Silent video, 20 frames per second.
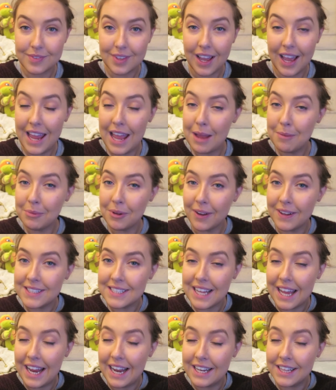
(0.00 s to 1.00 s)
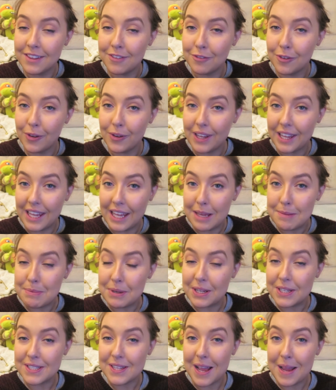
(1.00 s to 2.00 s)
I am going to end the vlog here
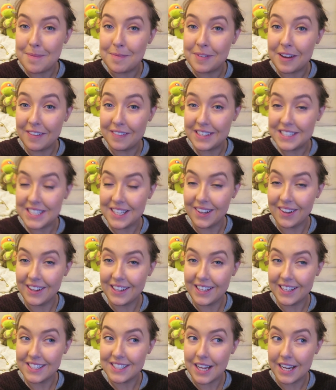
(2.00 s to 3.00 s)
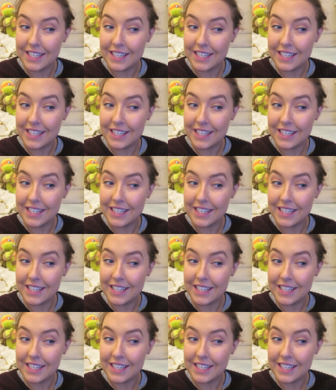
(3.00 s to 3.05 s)
because I'm very tired.